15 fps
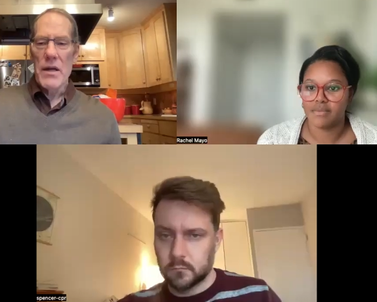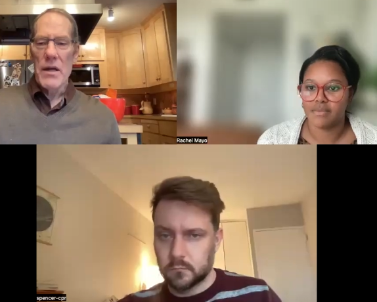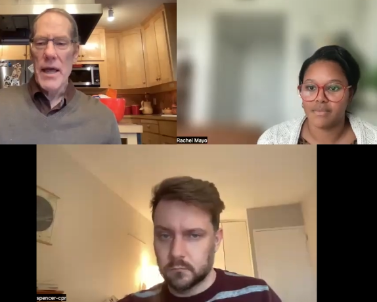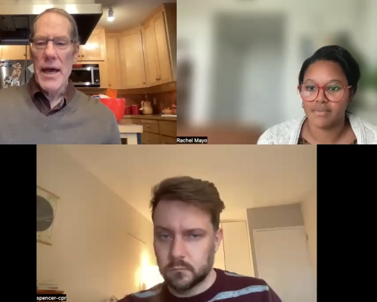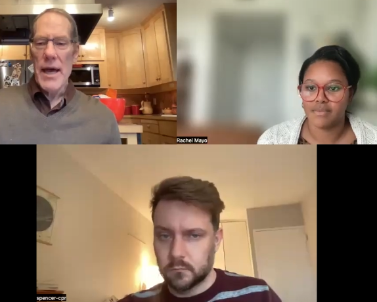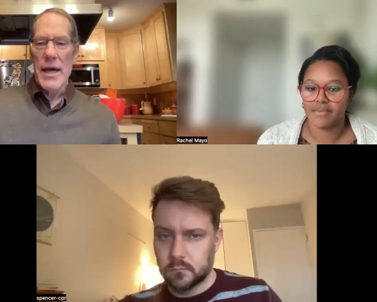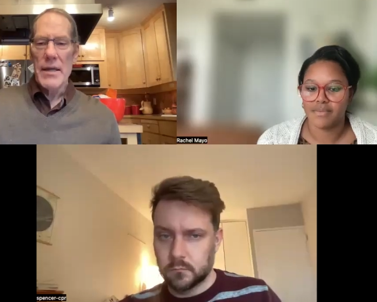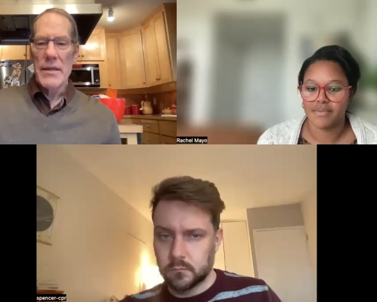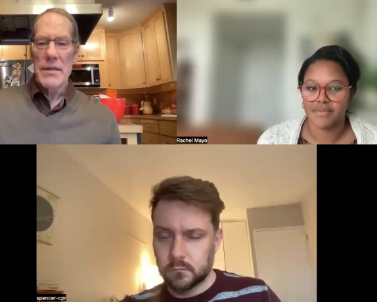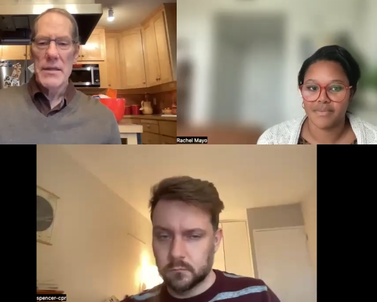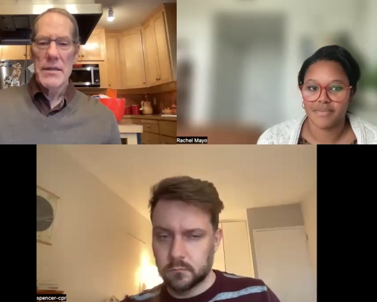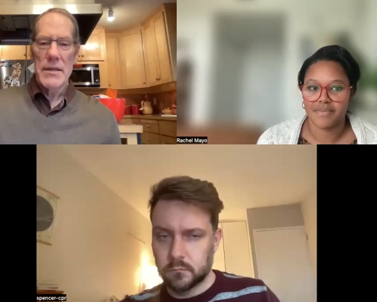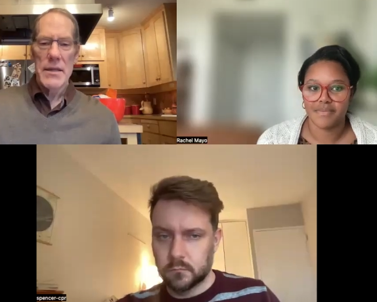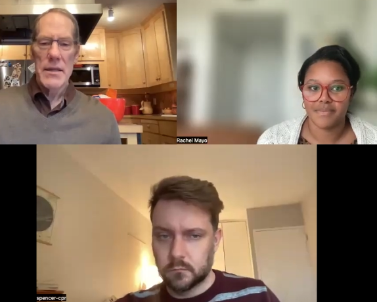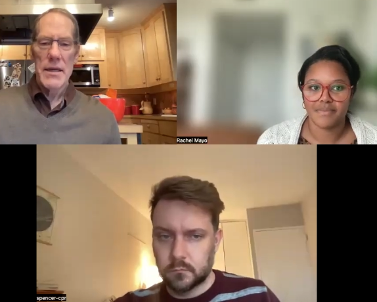
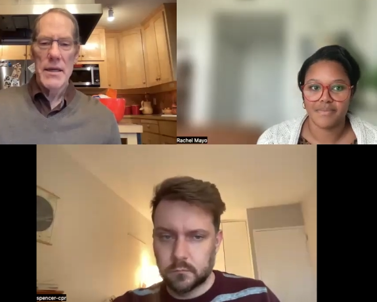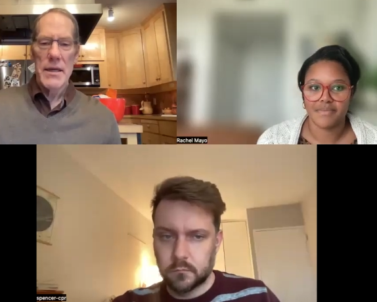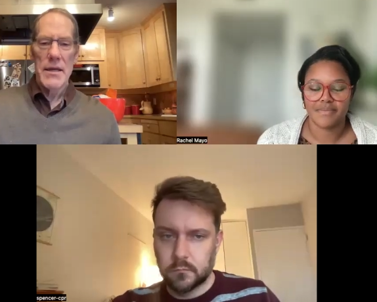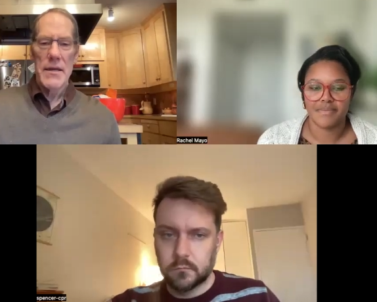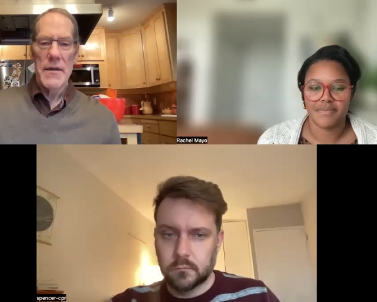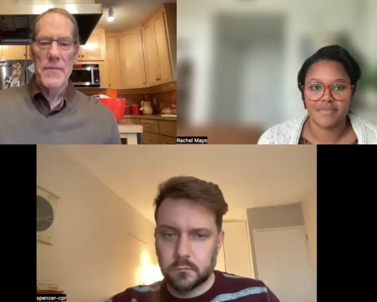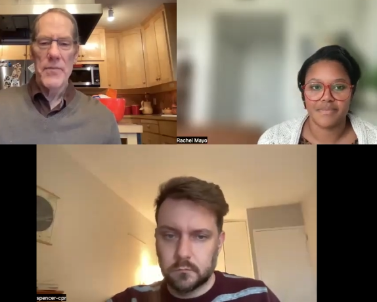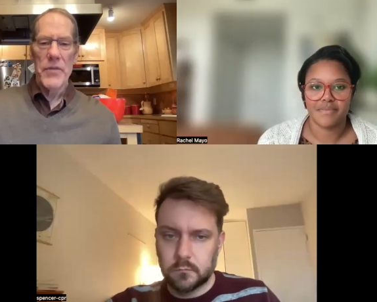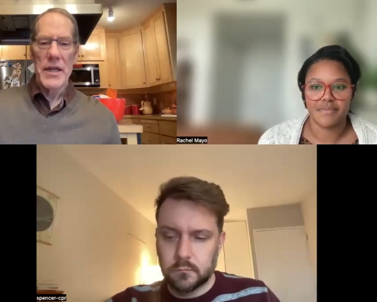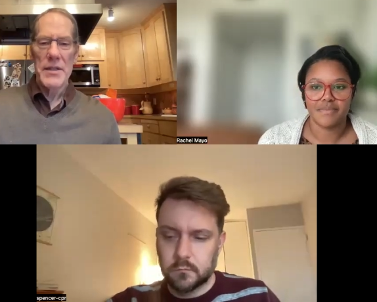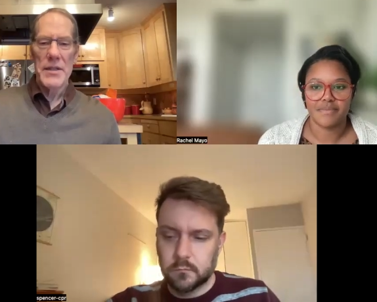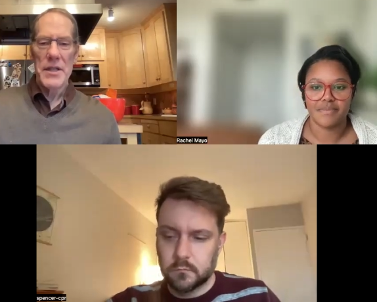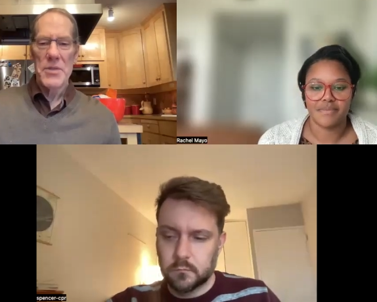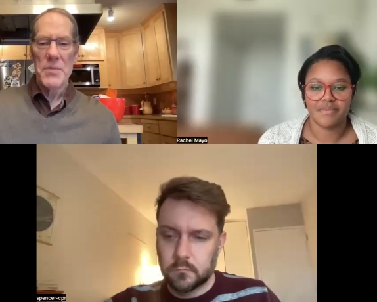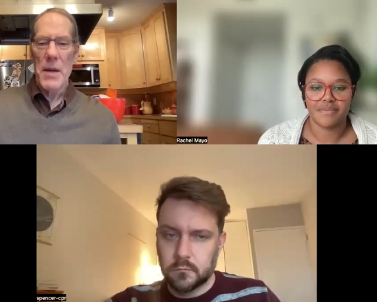Speaker 1: class. Um, I
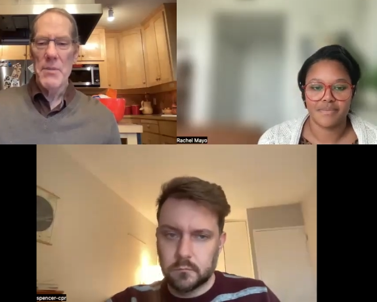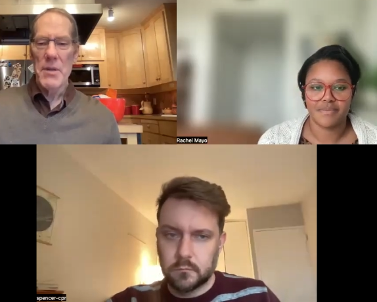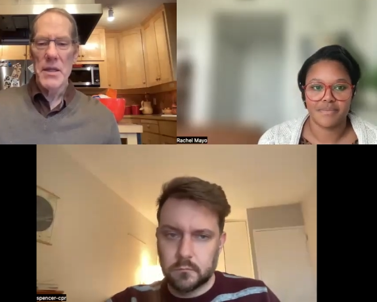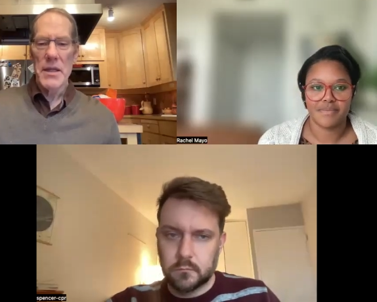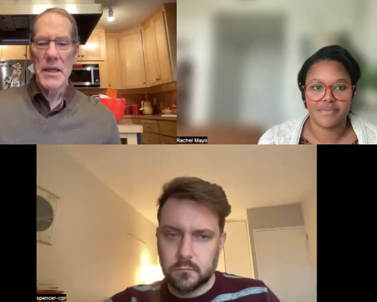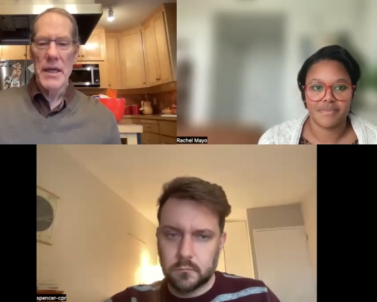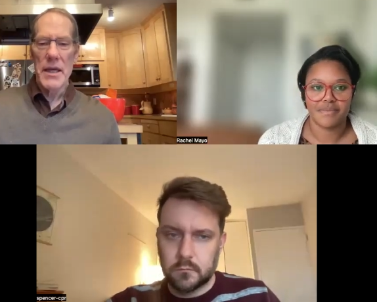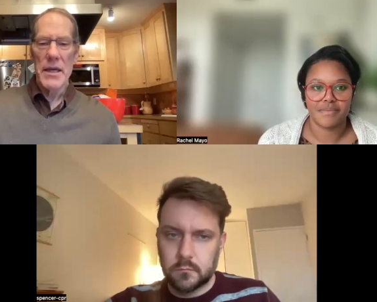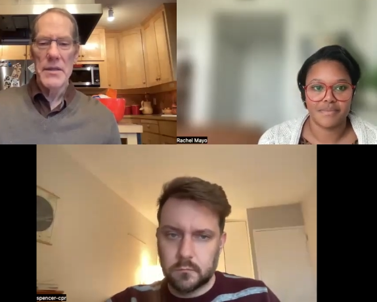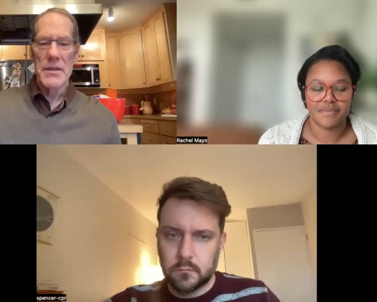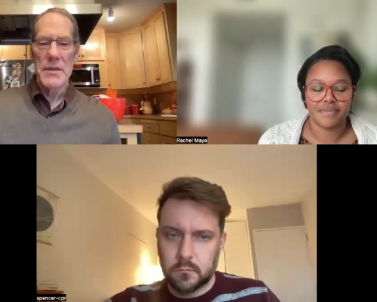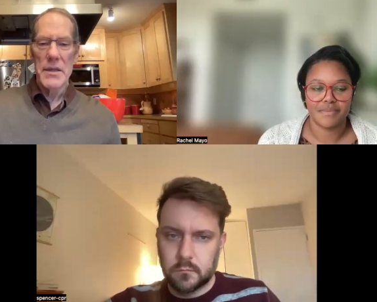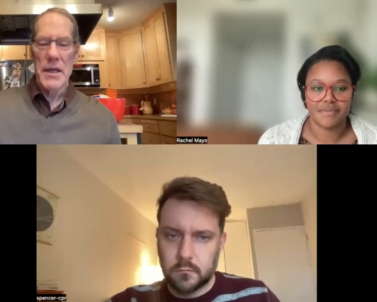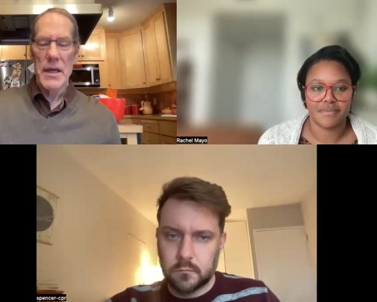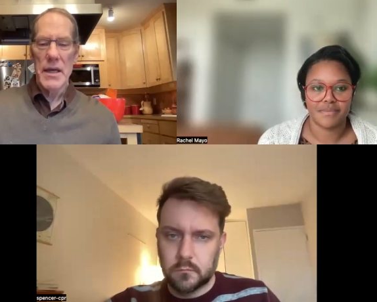teach public
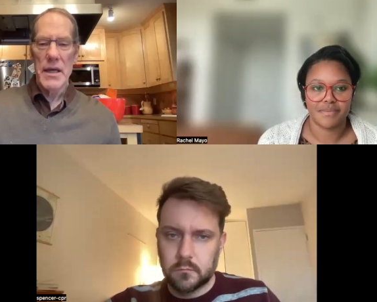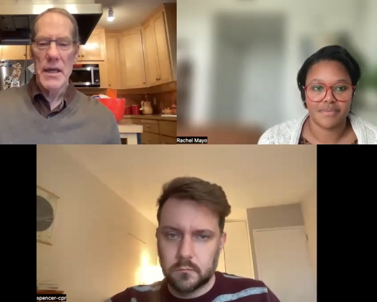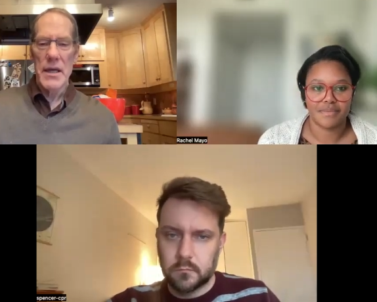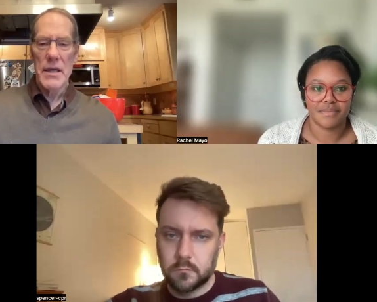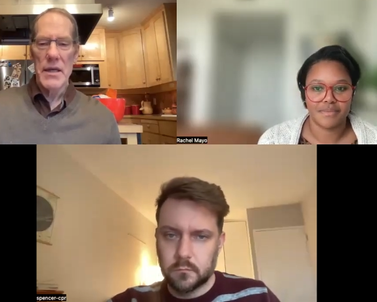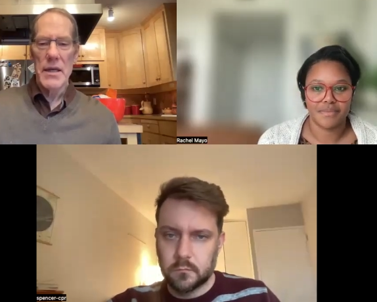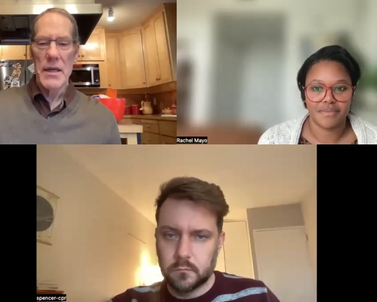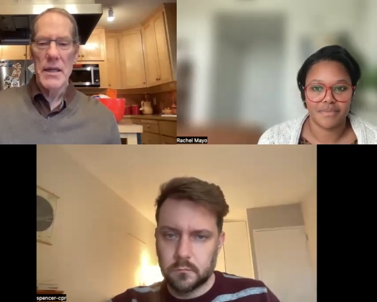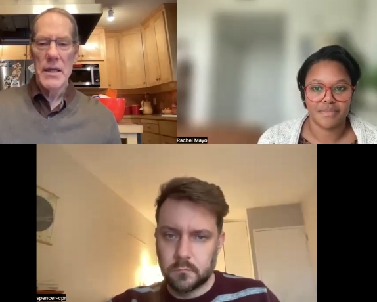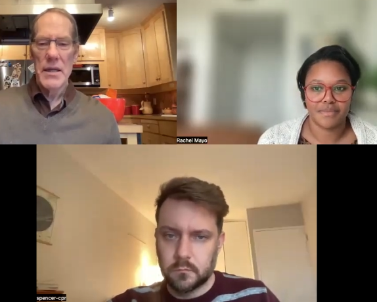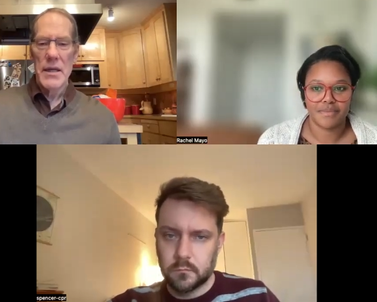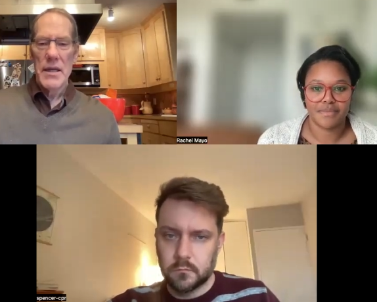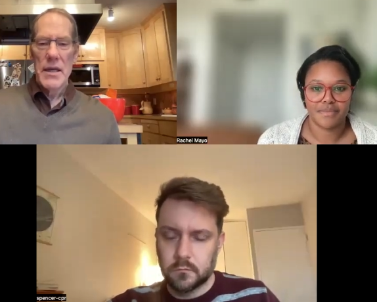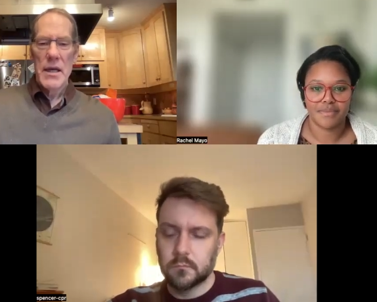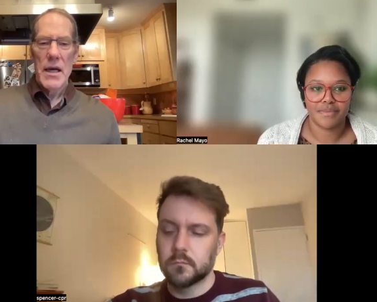lands and
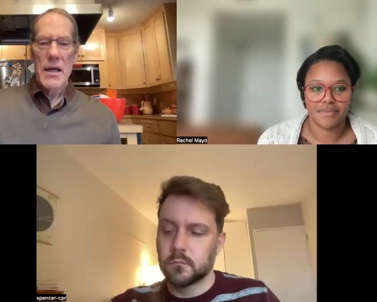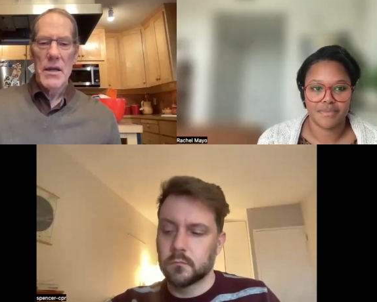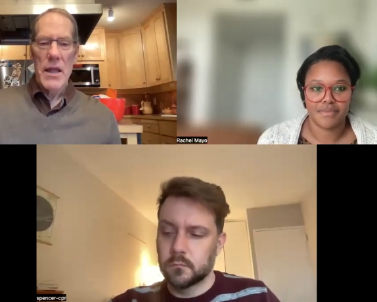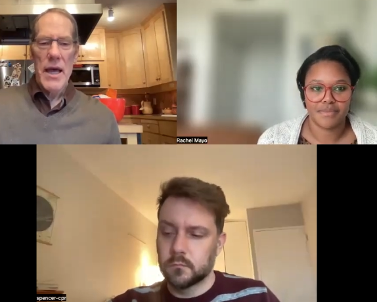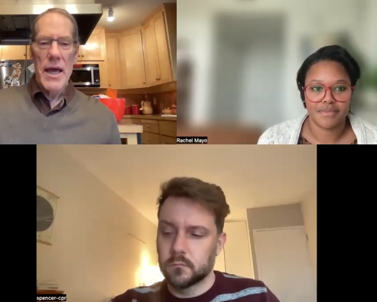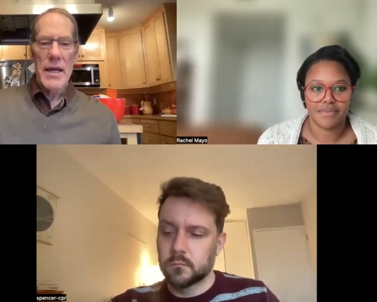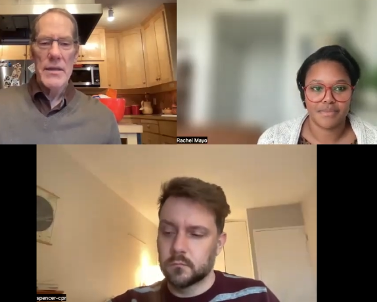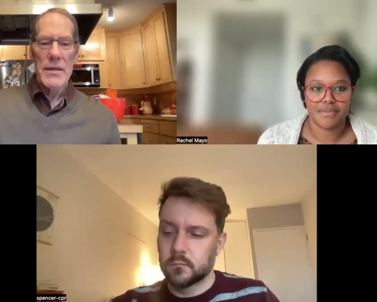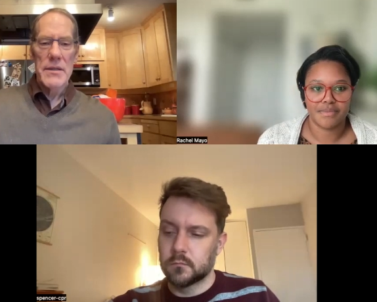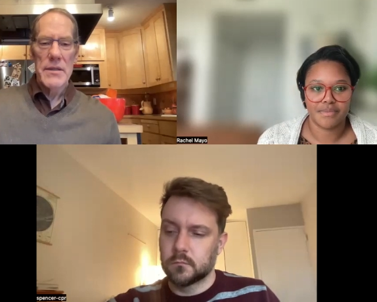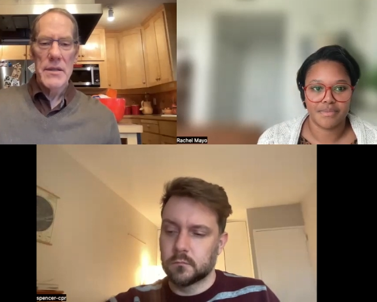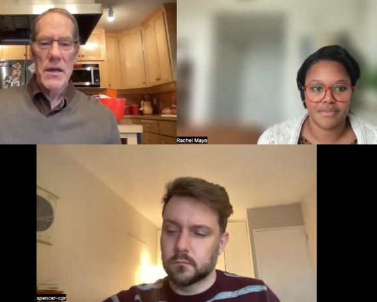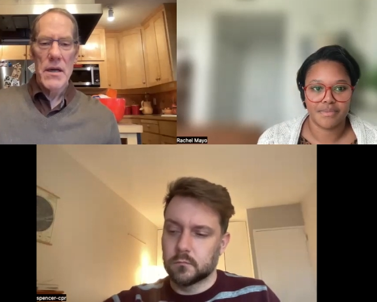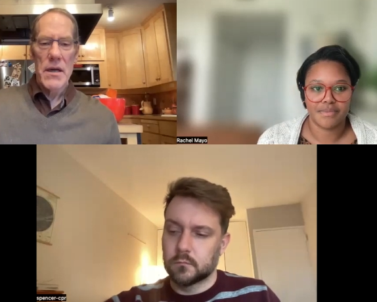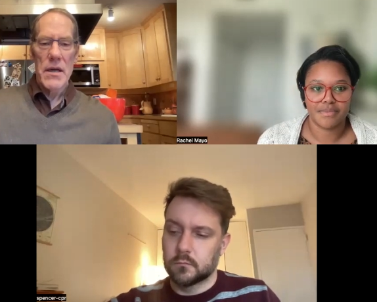a class
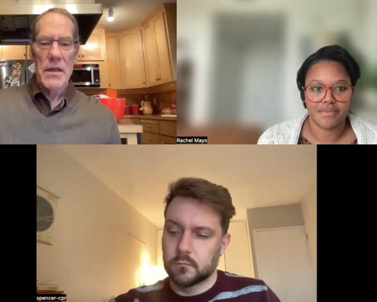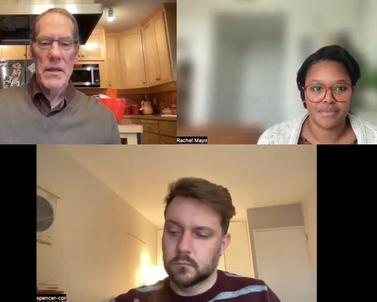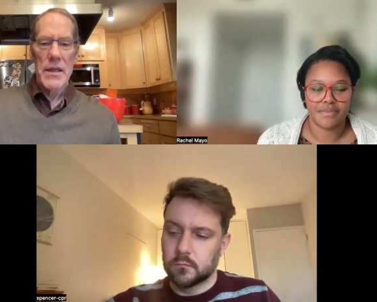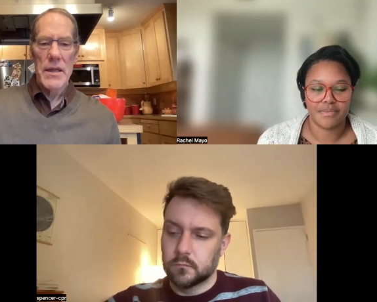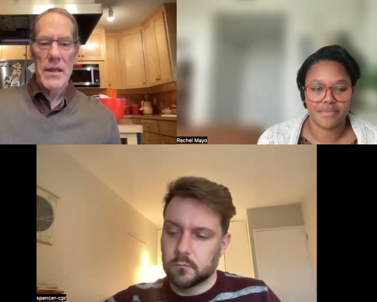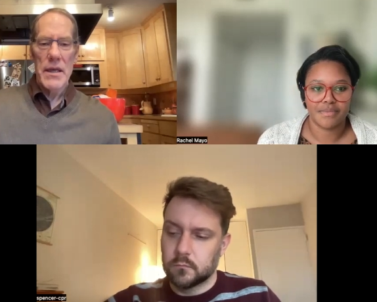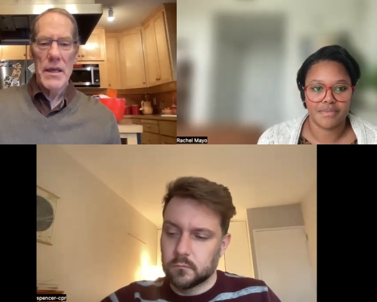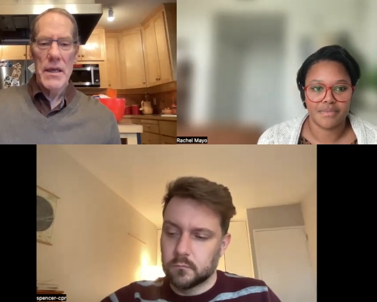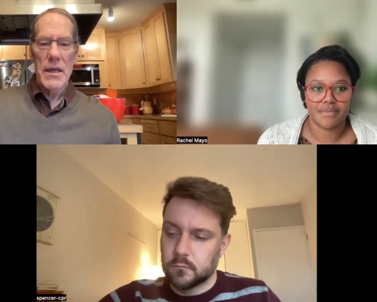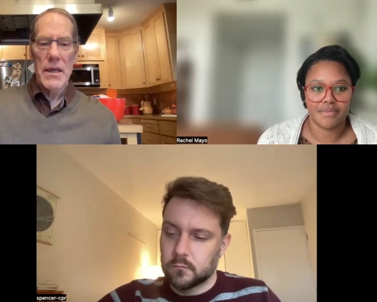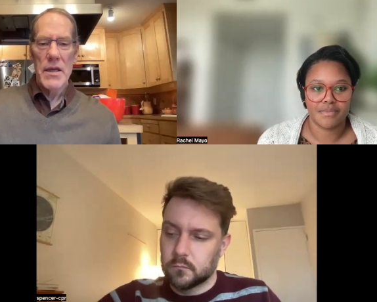on the